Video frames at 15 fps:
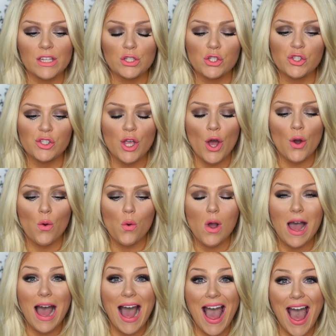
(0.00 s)

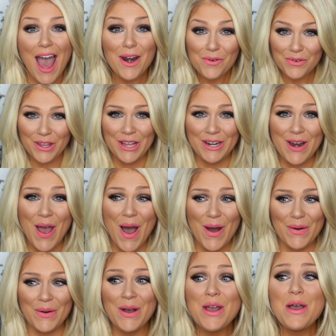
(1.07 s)
So I don't really
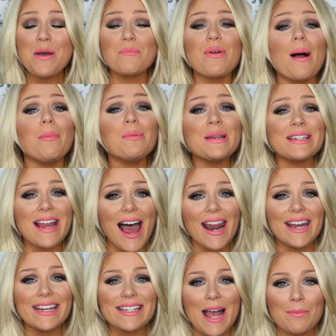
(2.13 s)
know. Probably
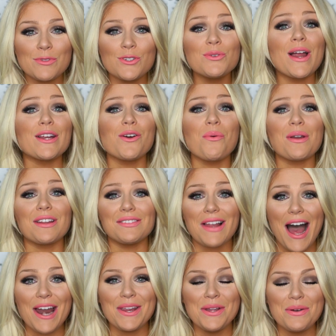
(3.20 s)
not anytime soon. I don't want to
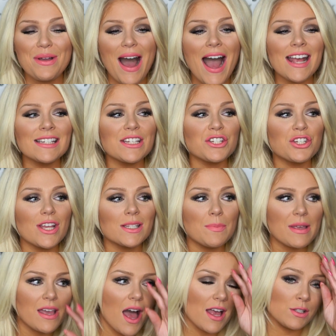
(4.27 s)
lie to you guys, just
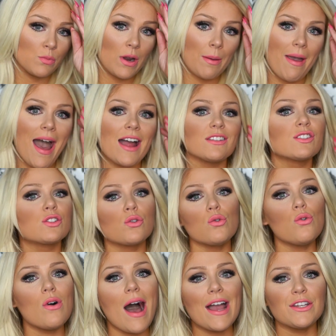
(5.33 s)
because when I'm at
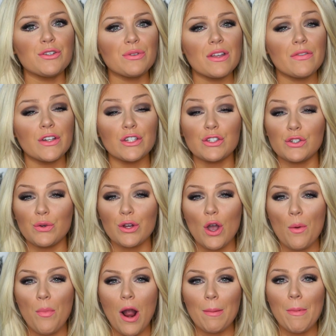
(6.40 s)
school, I do live in a
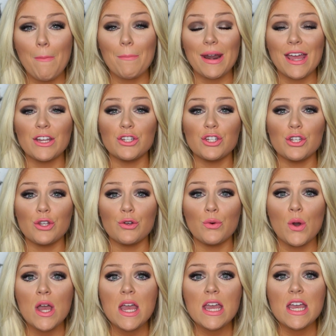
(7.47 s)
studio apartment, but I
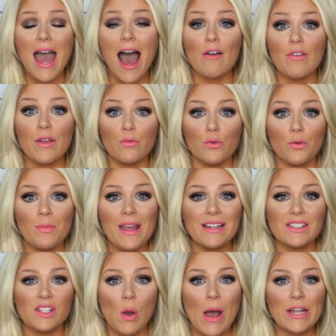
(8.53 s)
do have a
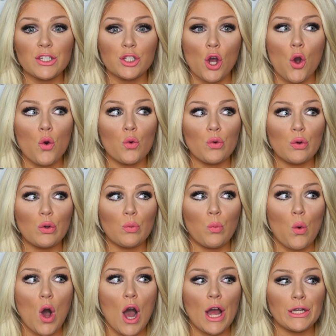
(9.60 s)
roommate, so I don't
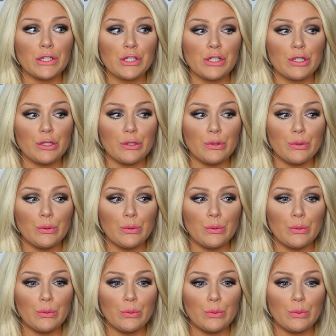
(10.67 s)
want
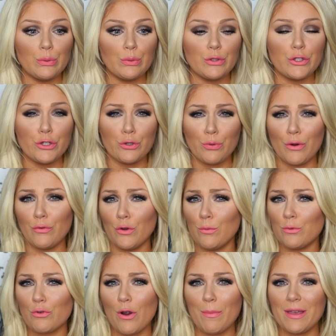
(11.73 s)
to do a
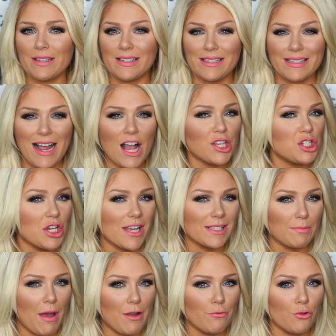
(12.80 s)
room tour, because it's not
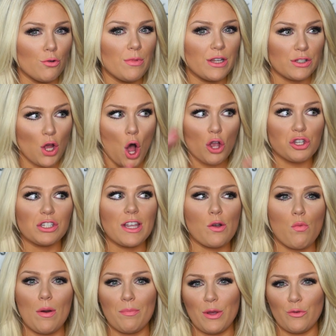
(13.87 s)
just my room, and it's all just
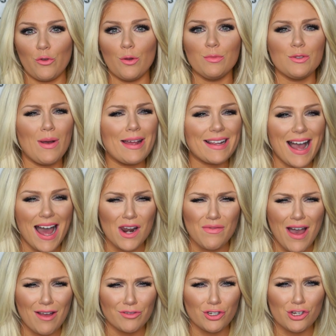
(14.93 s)
like one big room, so I kind of
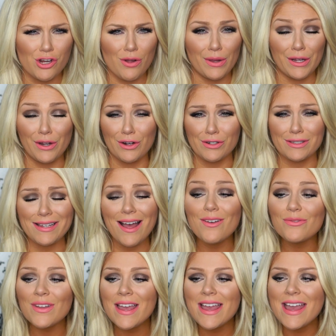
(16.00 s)
have to show like her
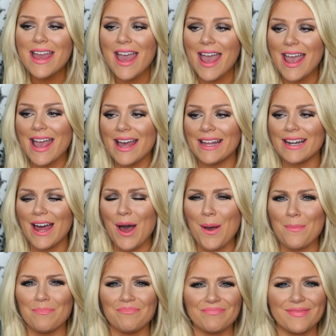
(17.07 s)
stuff.
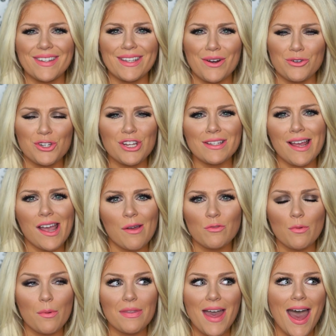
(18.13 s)
And you know, she's not
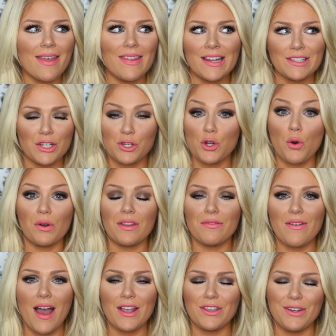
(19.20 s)
comfortable with that, and that's like totally
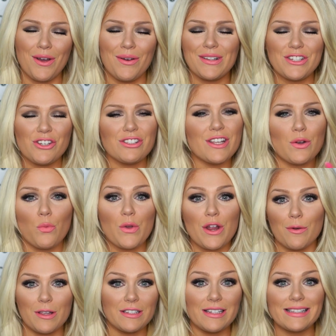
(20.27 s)
fine. You know, it's just like
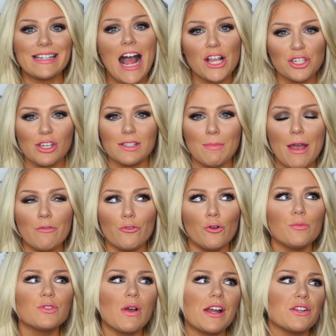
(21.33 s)
weird, because it's not just my
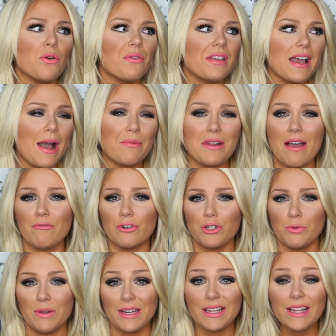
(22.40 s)
room, so I don't think I would ever
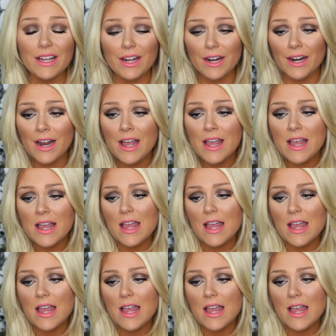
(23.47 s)
do it here.